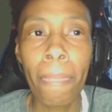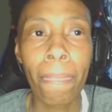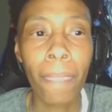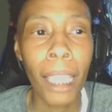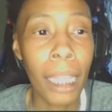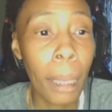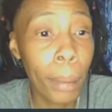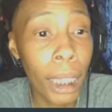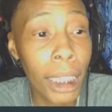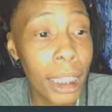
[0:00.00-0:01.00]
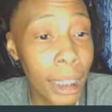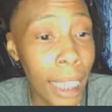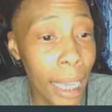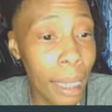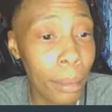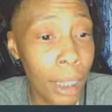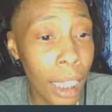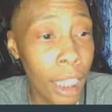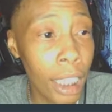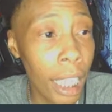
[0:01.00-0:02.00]
and they play these games.
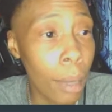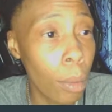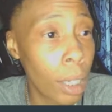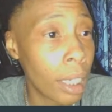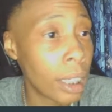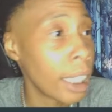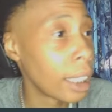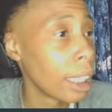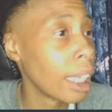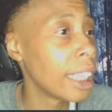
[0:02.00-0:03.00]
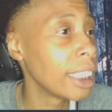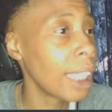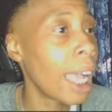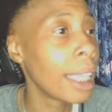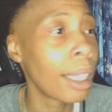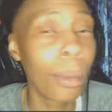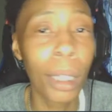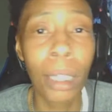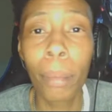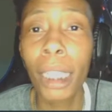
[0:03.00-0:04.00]
They want to take the last shot. They want
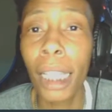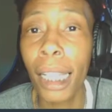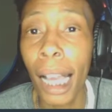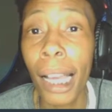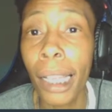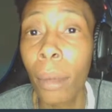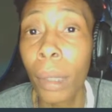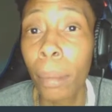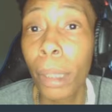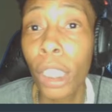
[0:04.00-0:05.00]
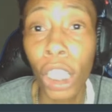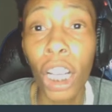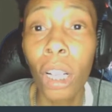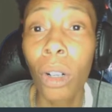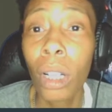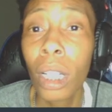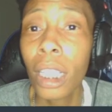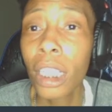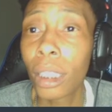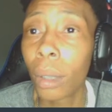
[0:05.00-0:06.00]
to be the guy. They want to be the girl.
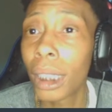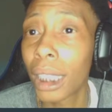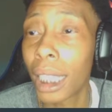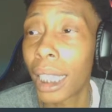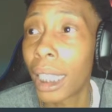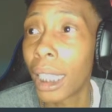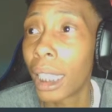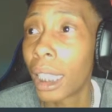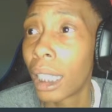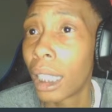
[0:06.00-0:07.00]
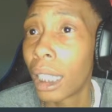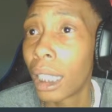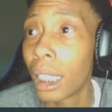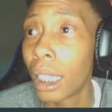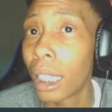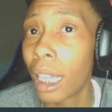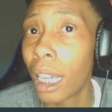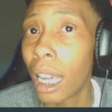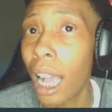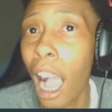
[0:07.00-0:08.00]
So it's like,
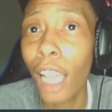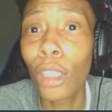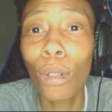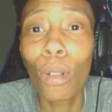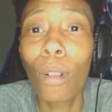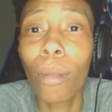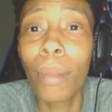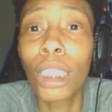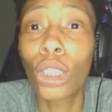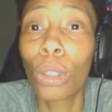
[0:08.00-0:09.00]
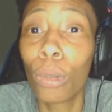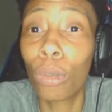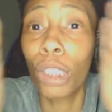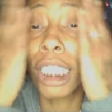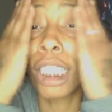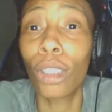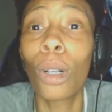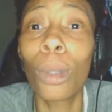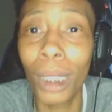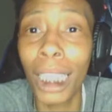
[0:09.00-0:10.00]
how you gonna miss 2 free
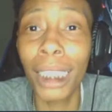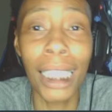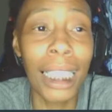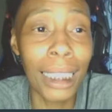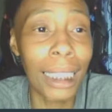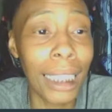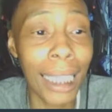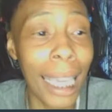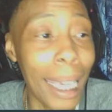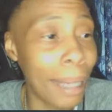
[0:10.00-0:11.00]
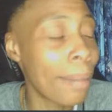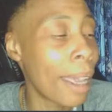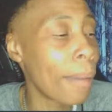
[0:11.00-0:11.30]
throws at the end of the game, man?